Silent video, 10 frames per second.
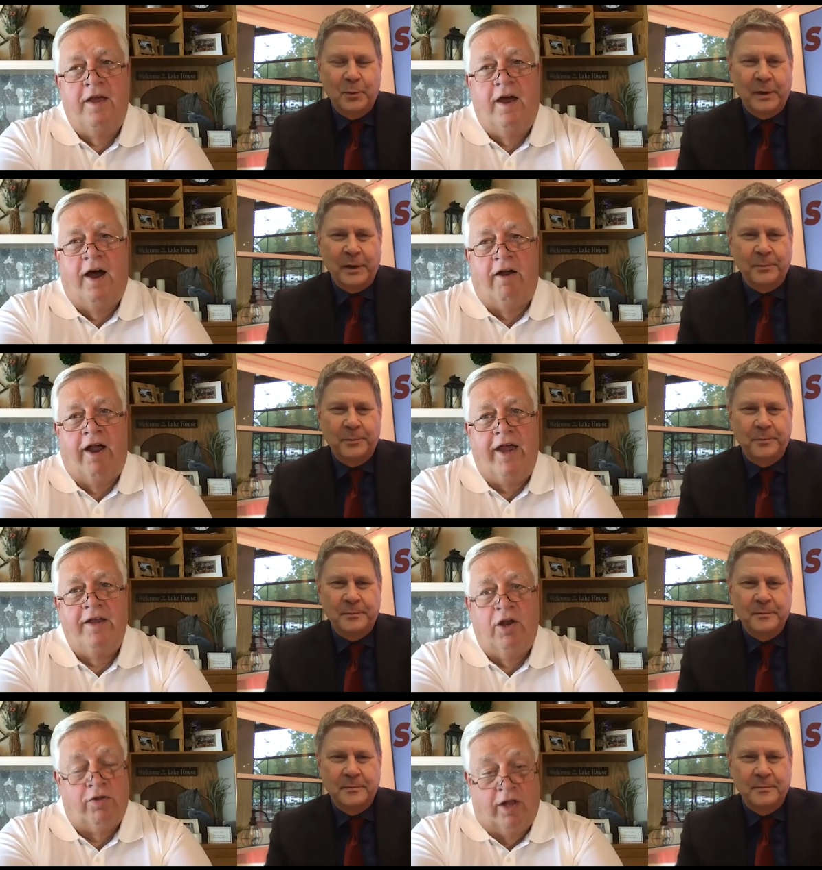Speaker 1: Right. All
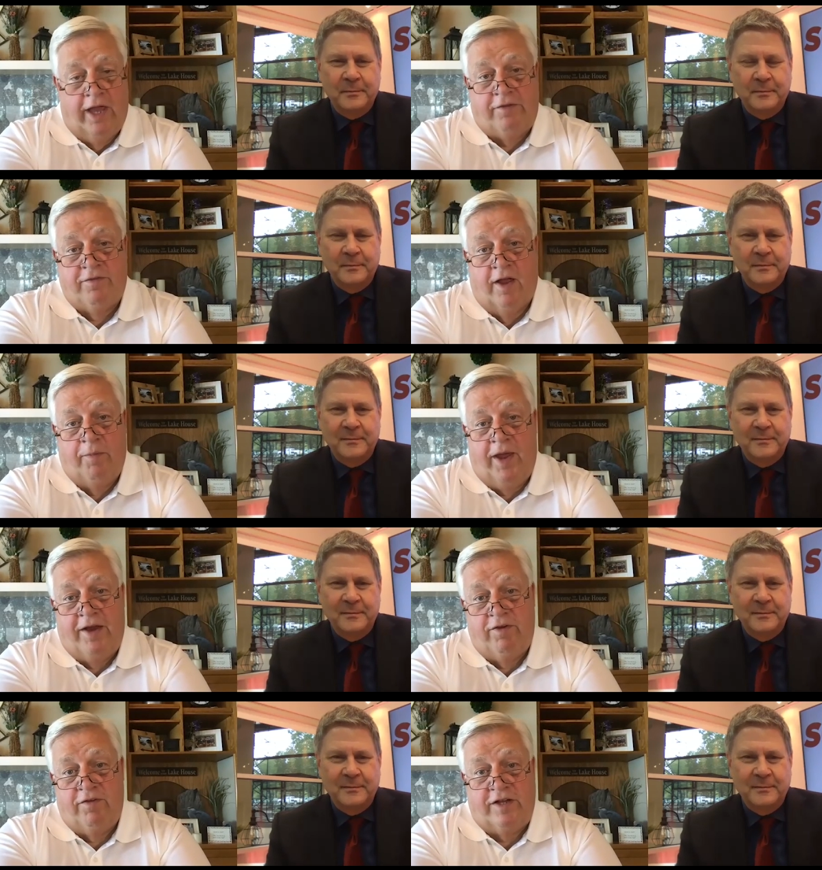right, you know, the last time we had
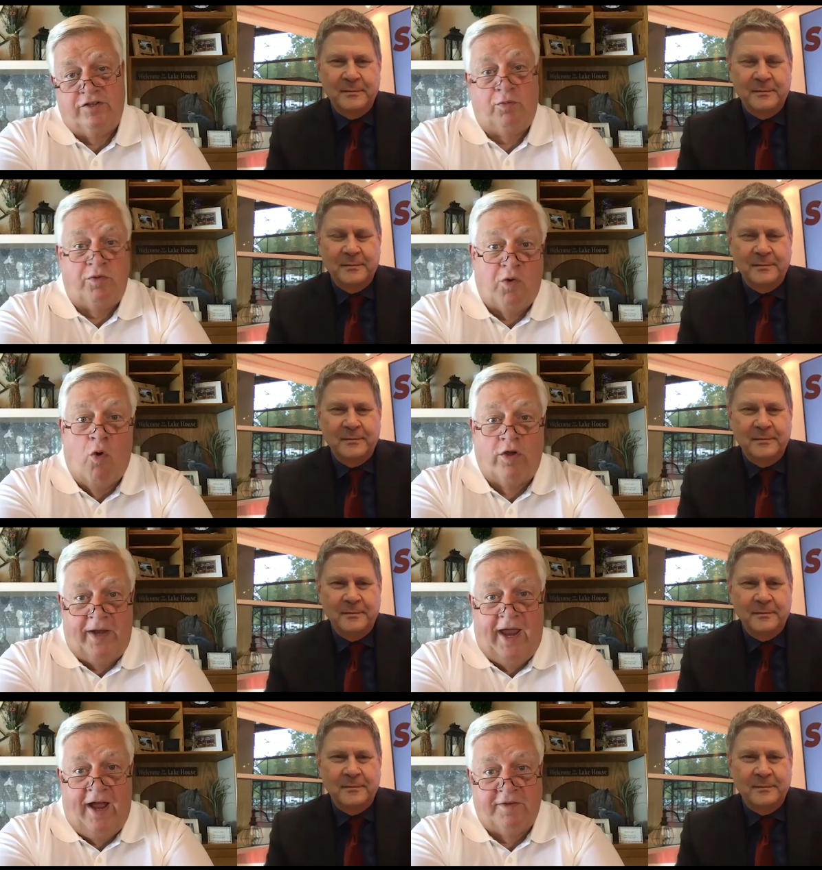a recession was caused by
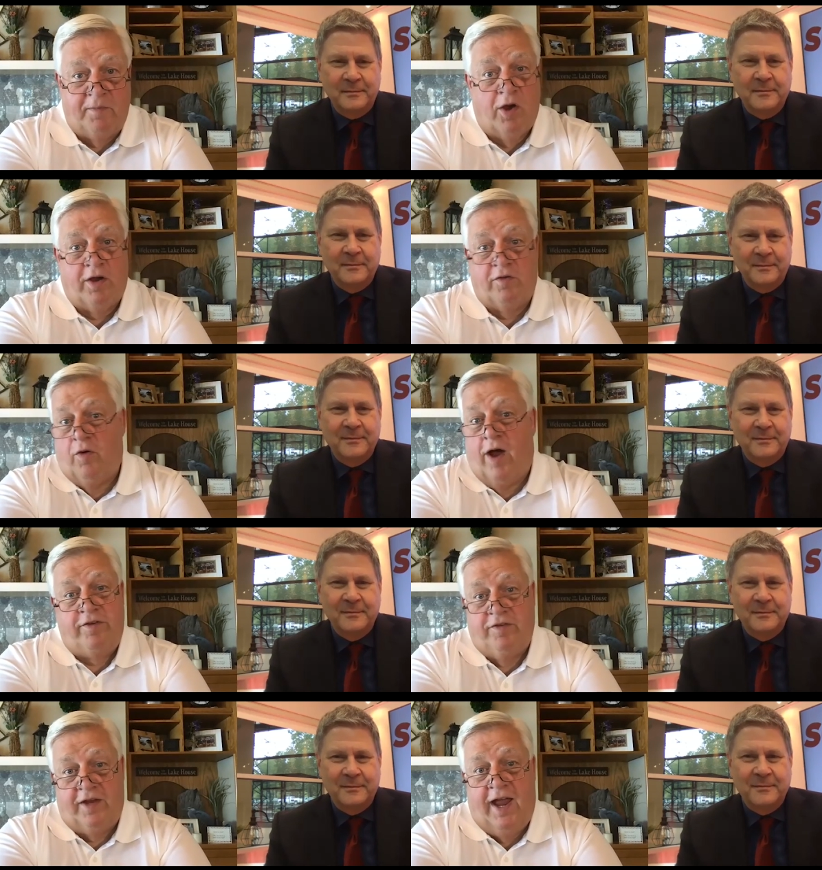the housing market. So
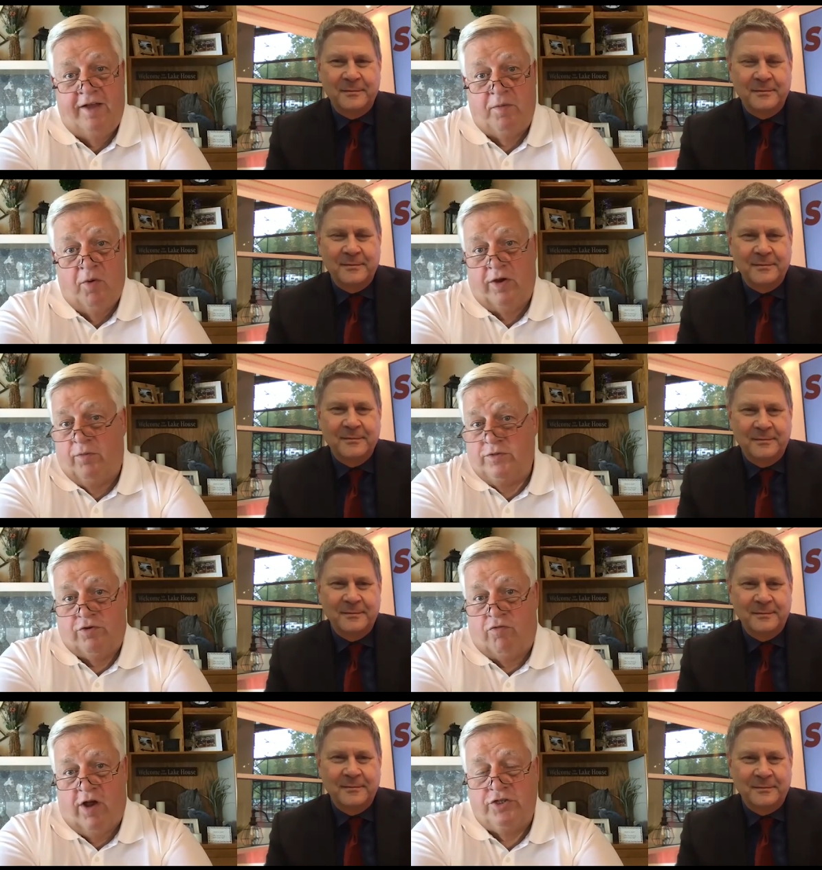obviously the housing market was
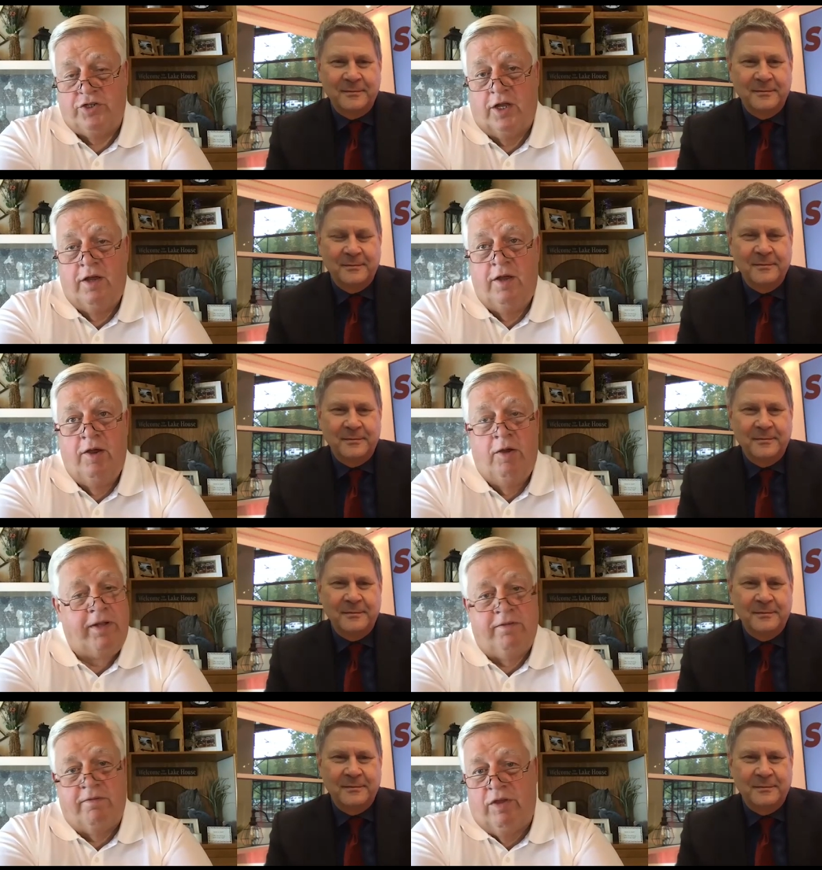crushed.
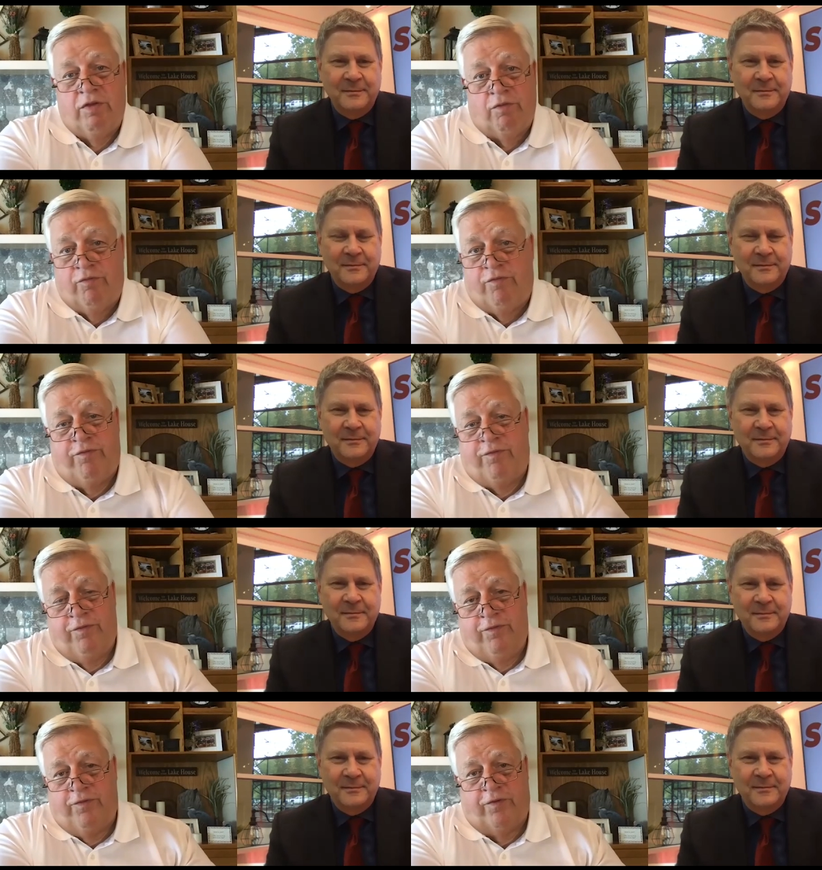But the
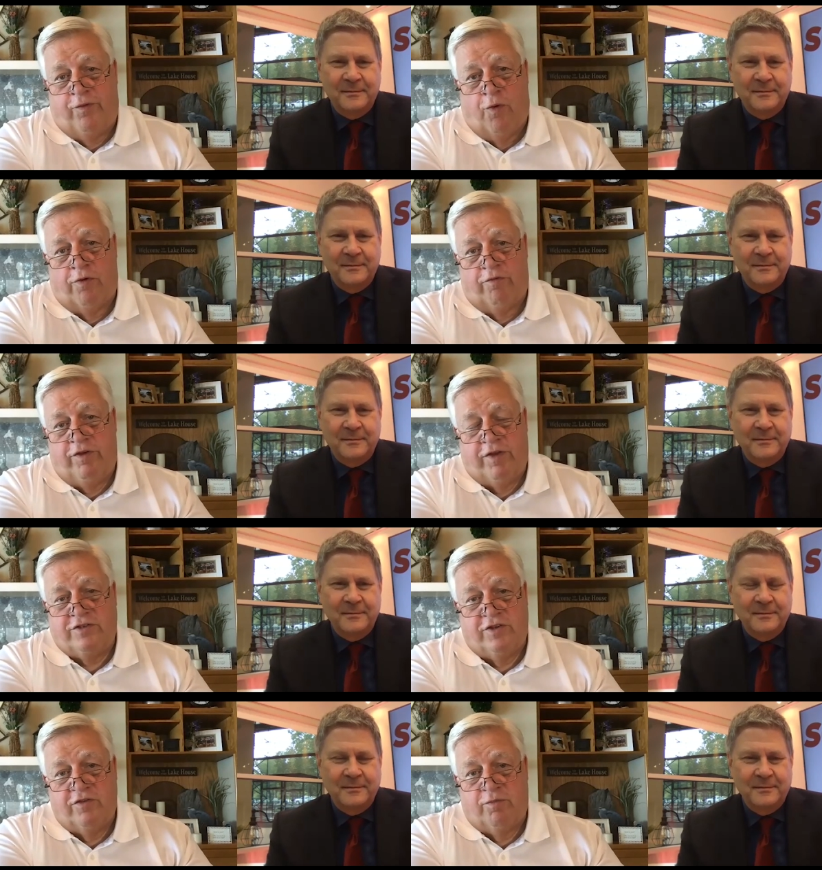four
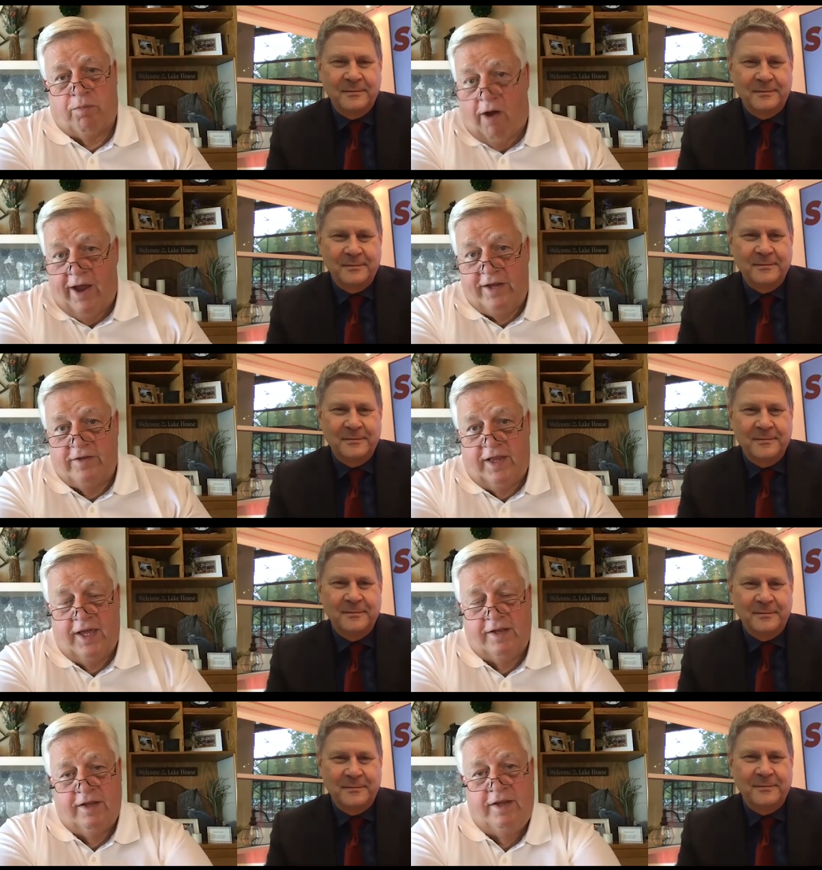recessions prior to
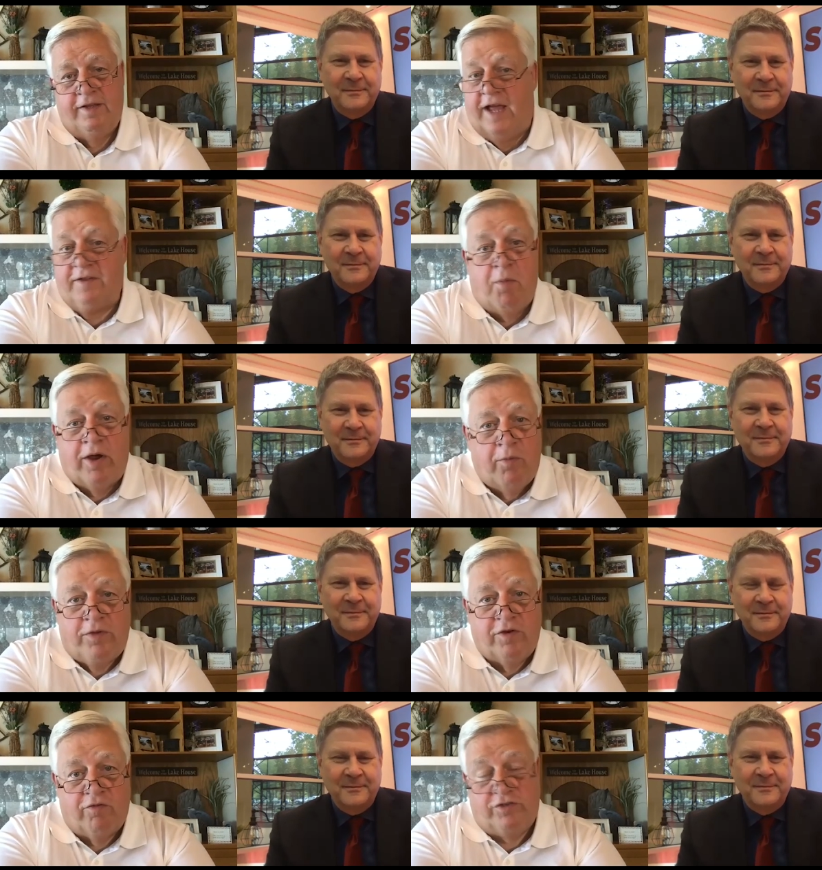that, the housing market
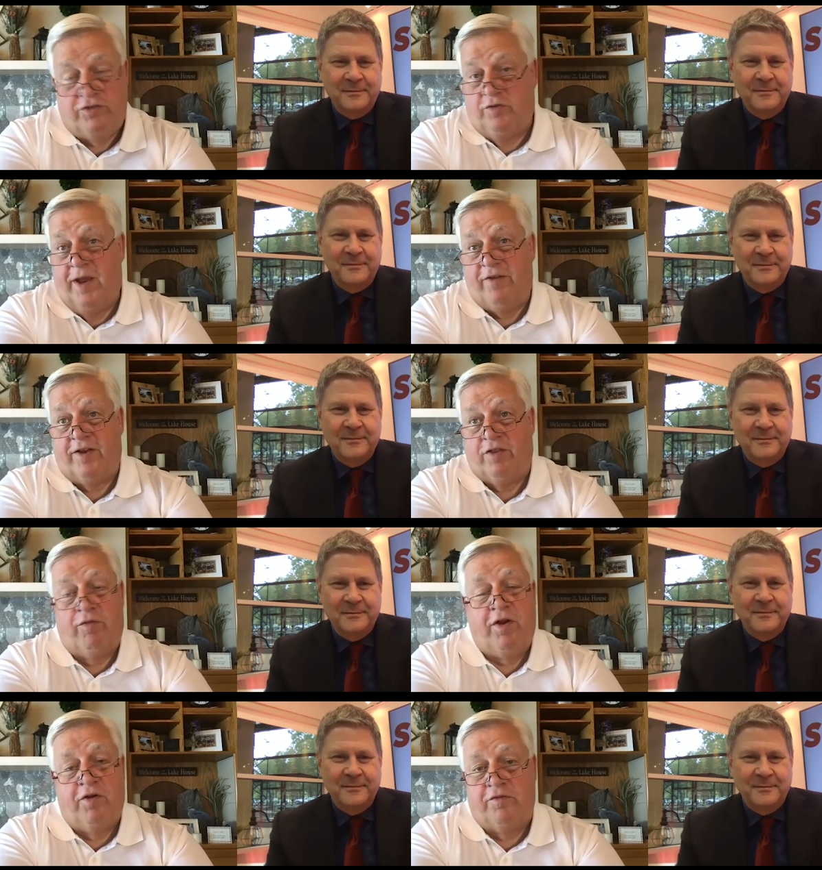wasn't crushed. As a matter of fact,
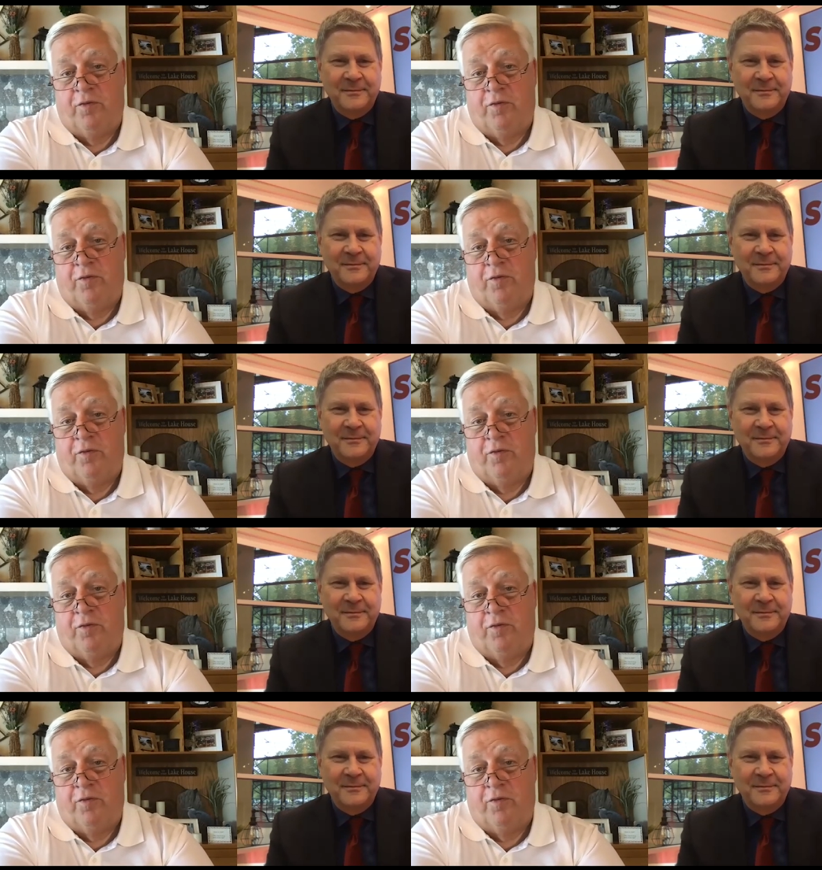three of those